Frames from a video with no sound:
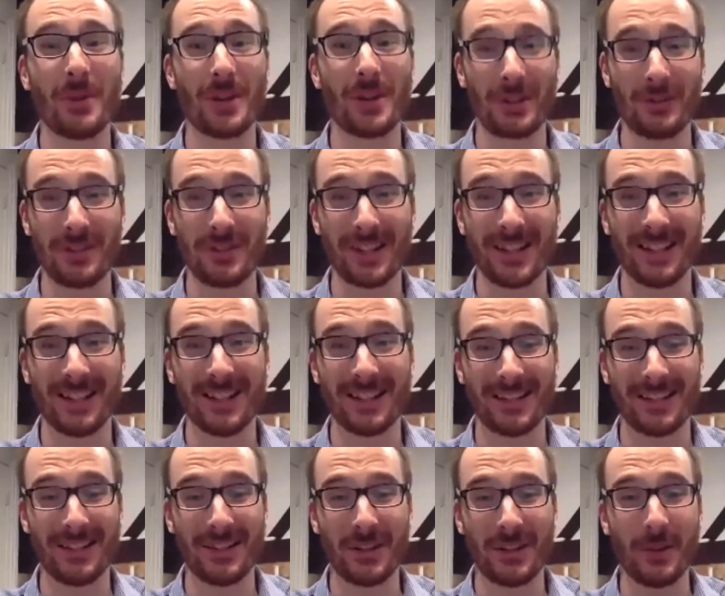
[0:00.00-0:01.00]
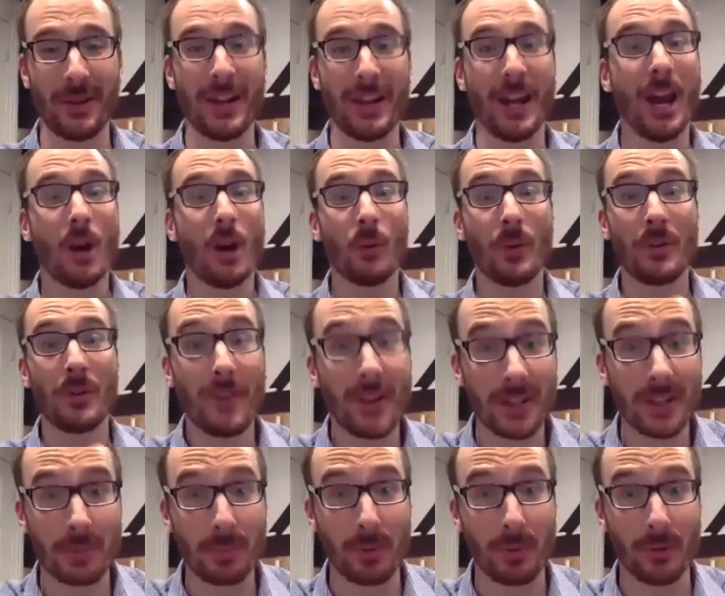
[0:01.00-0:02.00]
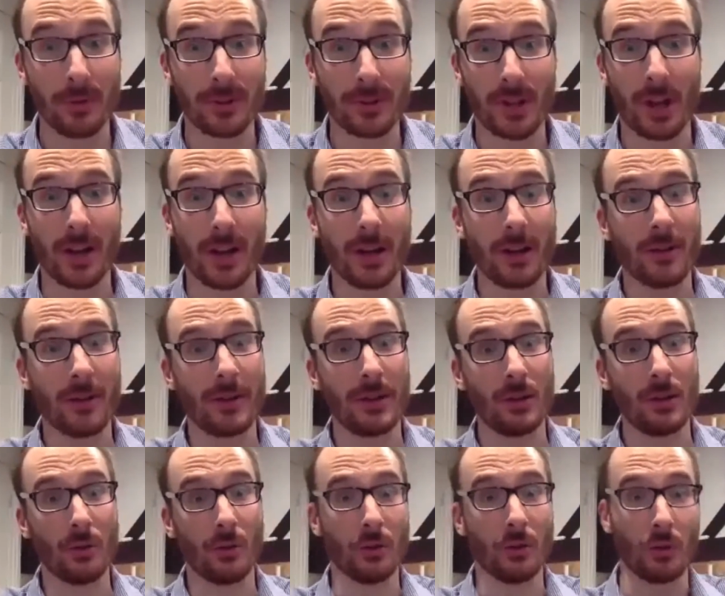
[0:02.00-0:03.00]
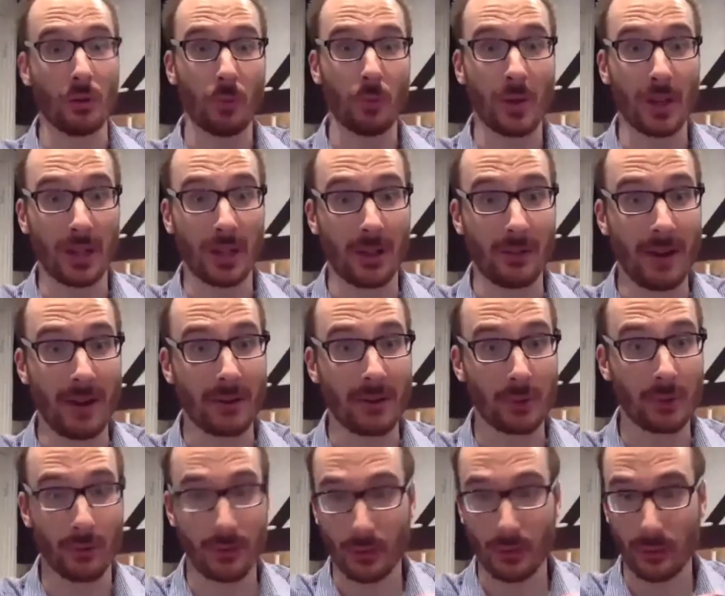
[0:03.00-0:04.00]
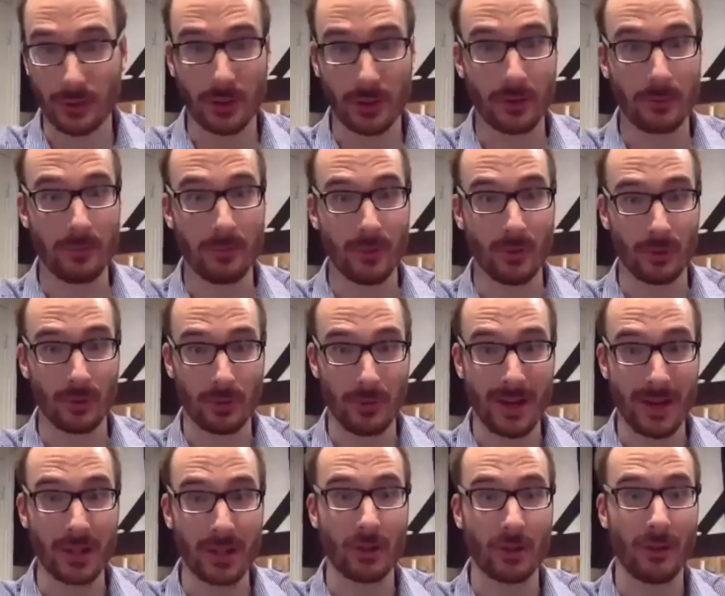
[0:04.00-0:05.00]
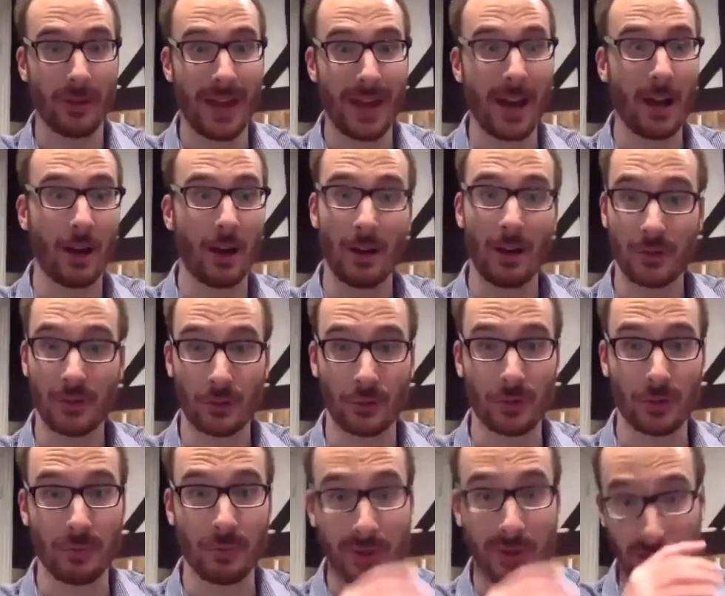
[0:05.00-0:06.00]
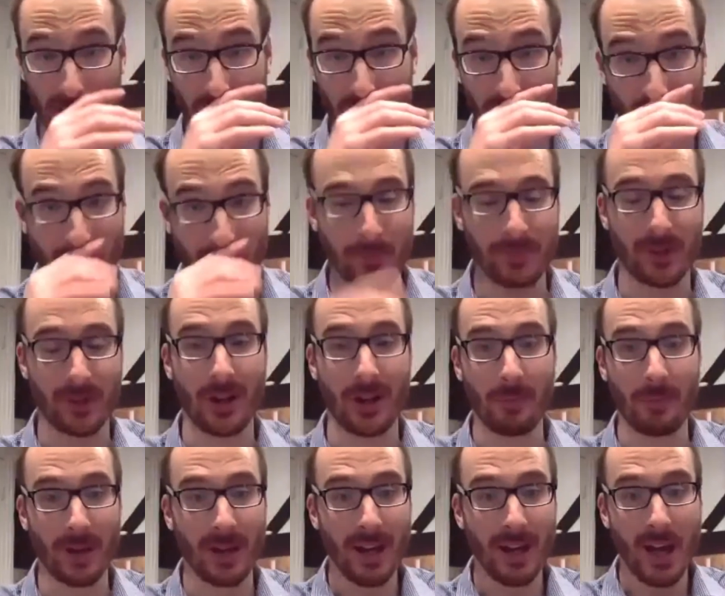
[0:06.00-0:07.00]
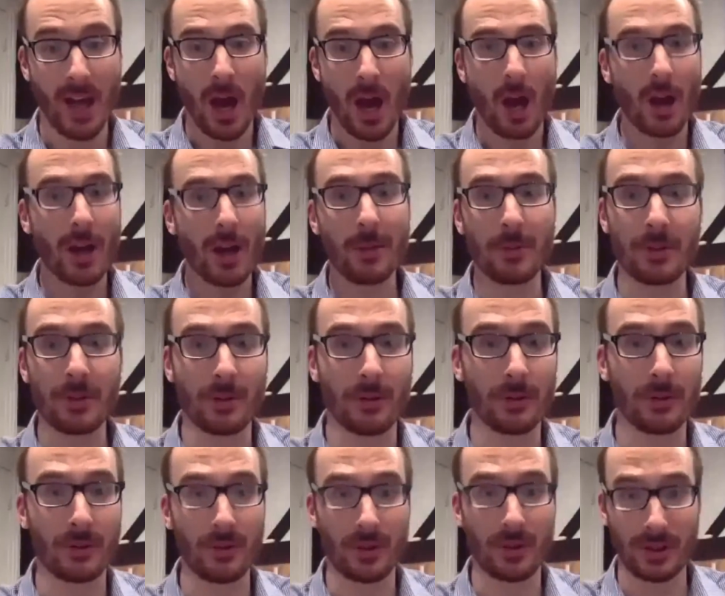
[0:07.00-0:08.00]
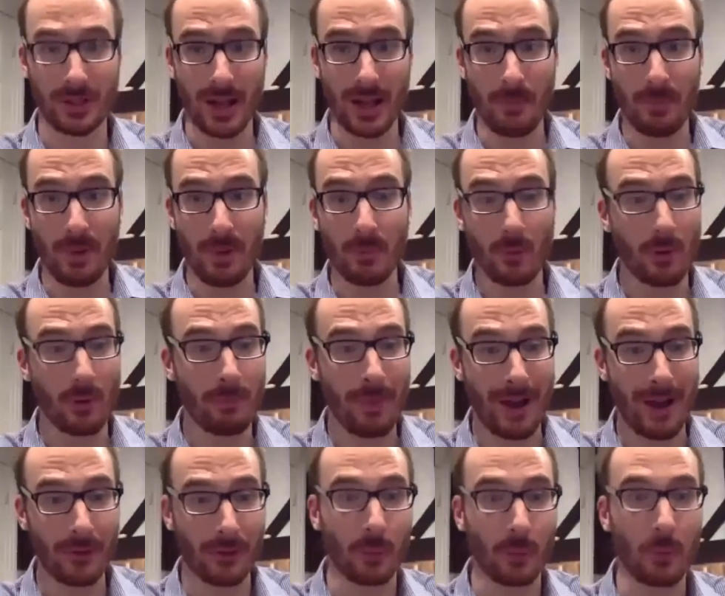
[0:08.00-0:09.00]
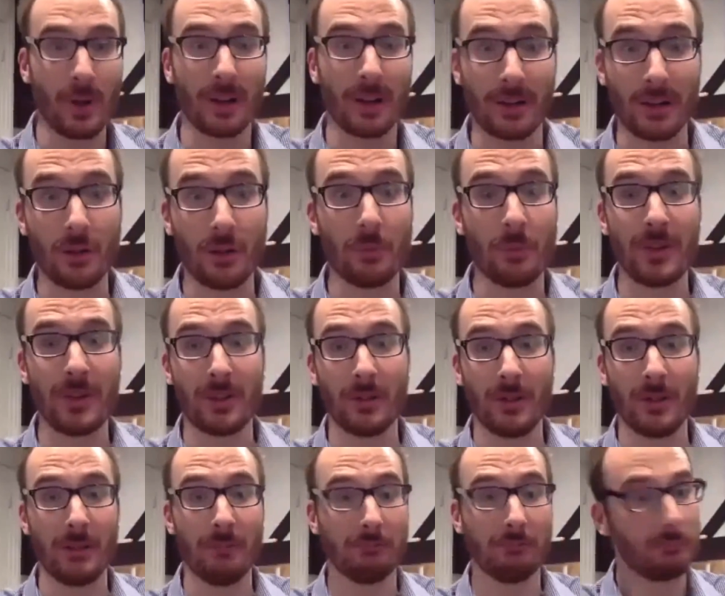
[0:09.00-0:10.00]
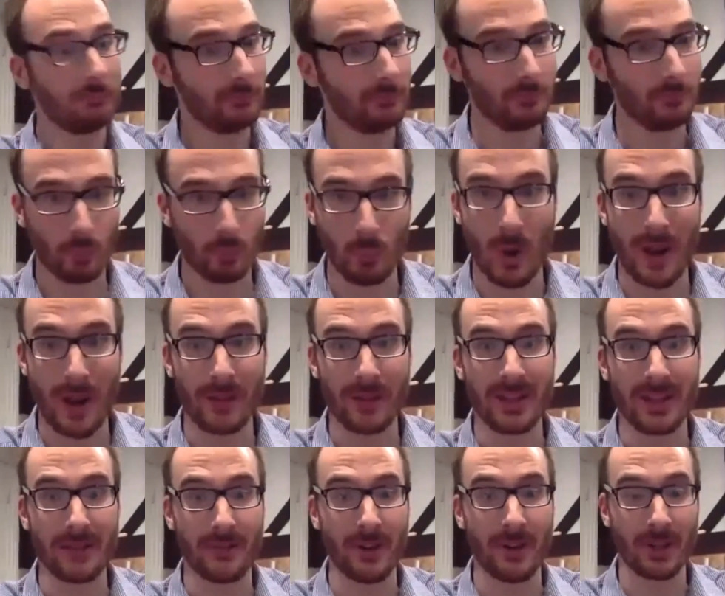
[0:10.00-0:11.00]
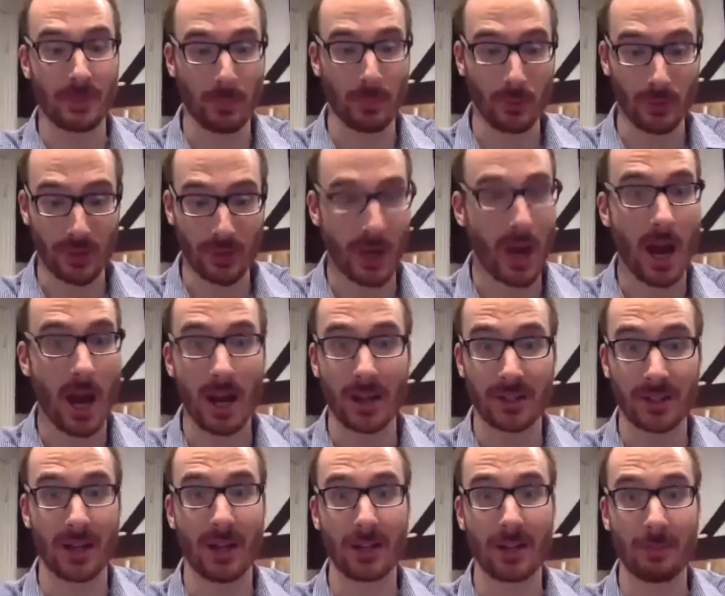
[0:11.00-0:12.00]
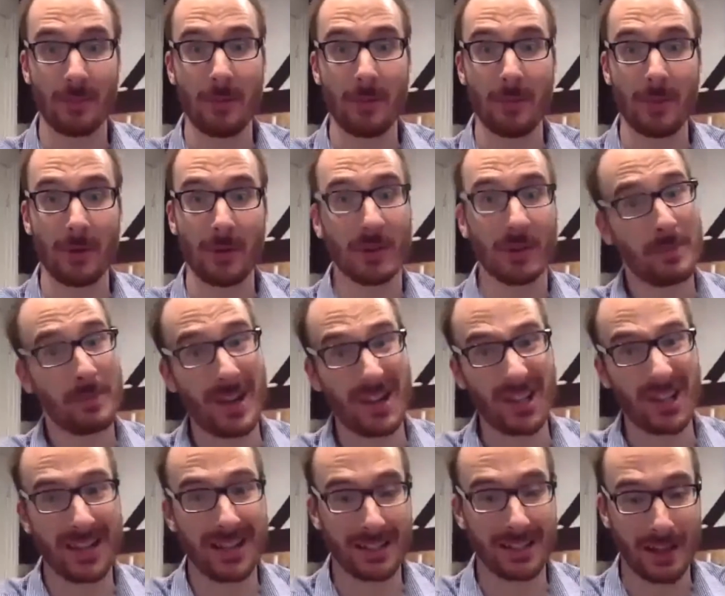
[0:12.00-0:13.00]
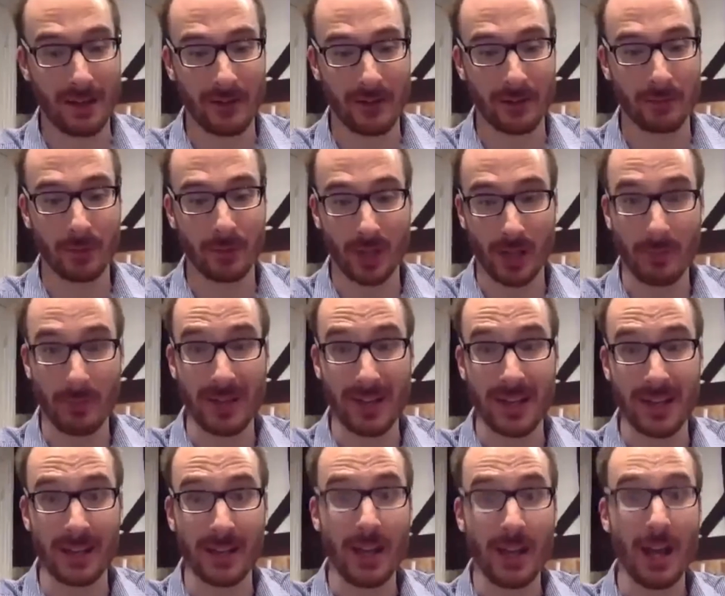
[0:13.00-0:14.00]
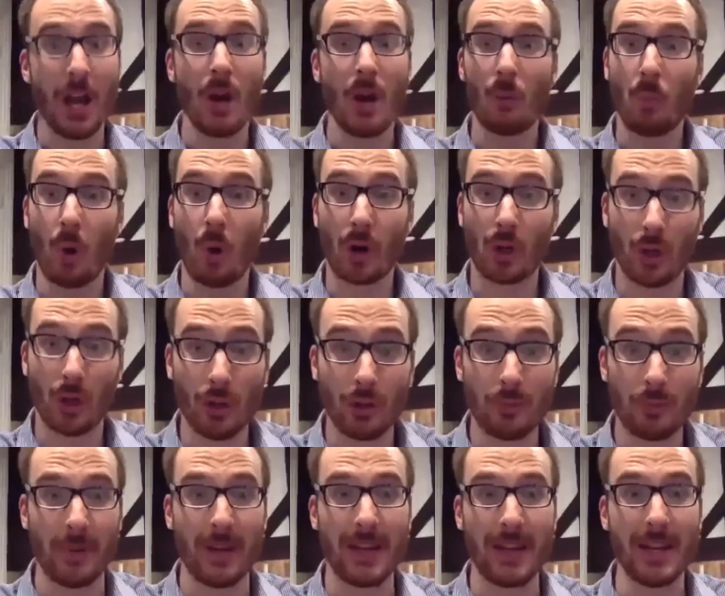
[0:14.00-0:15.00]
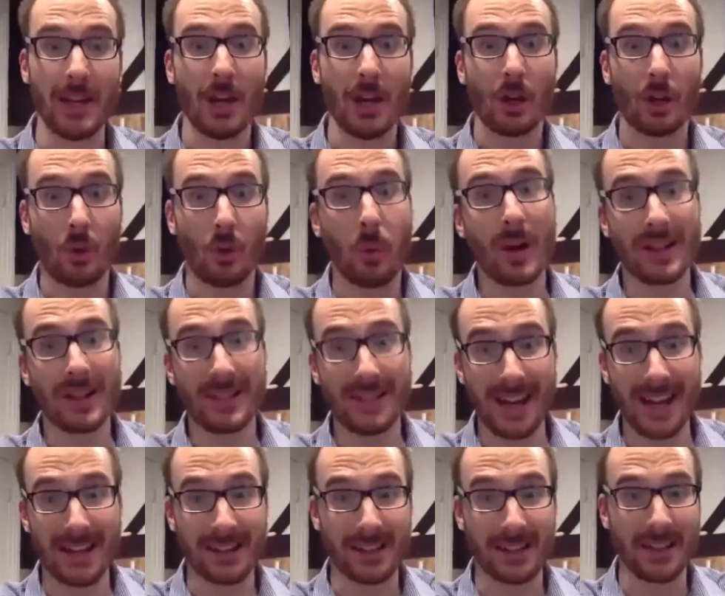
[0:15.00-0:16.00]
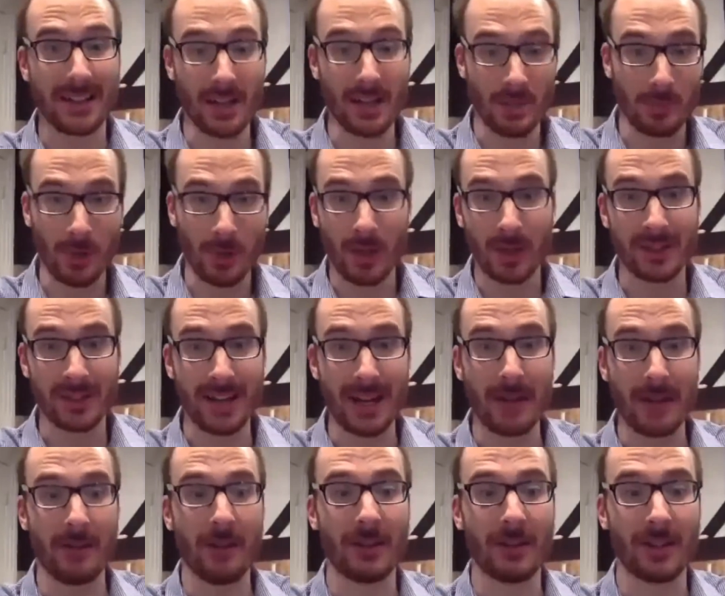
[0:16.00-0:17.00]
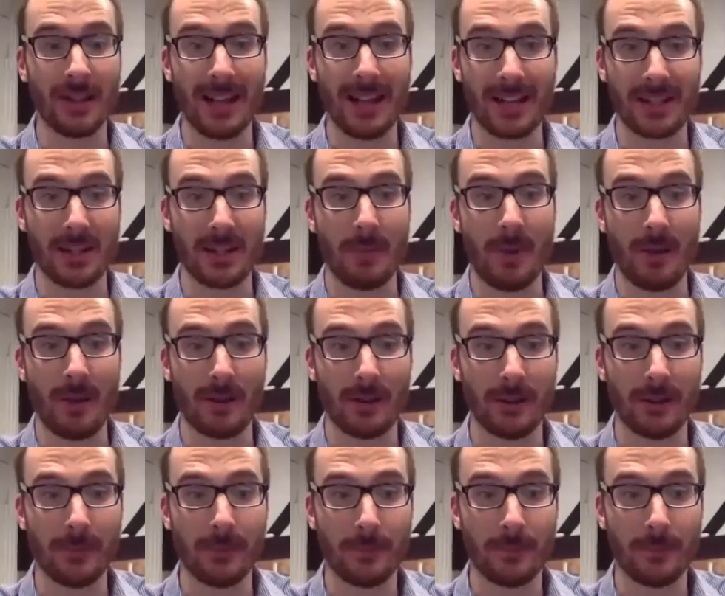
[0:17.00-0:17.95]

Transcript: Resilience is doing with vertiports? I know that you're working around sort of the automation on that, and I saw some bits on the website. But are you able to talk to us a bit more about the work that you'll be doing when these vertiports are starting to be built, especially as they're going to be in what could be quite densely urbanized areas in Latin America?